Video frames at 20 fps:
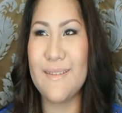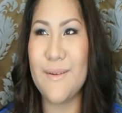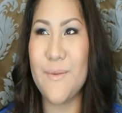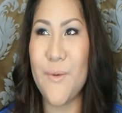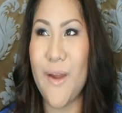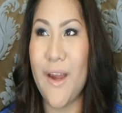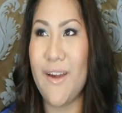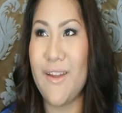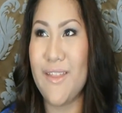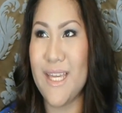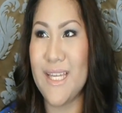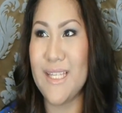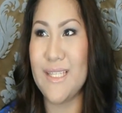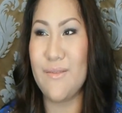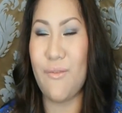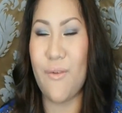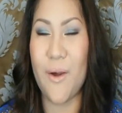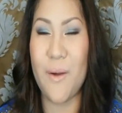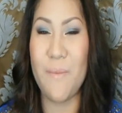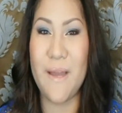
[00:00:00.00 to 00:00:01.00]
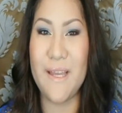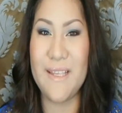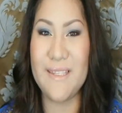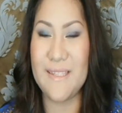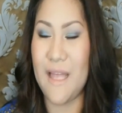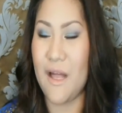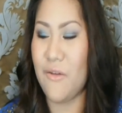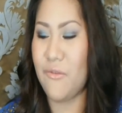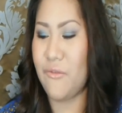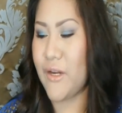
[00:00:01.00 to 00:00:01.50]
wear this for
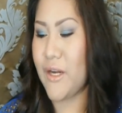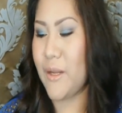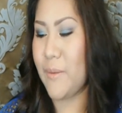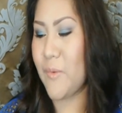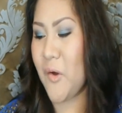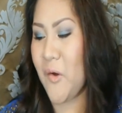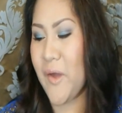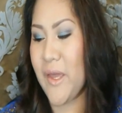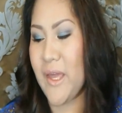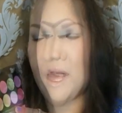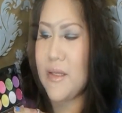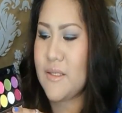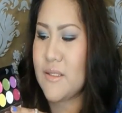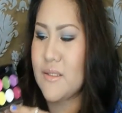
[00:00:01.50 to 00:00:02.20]
myself when I'm going out.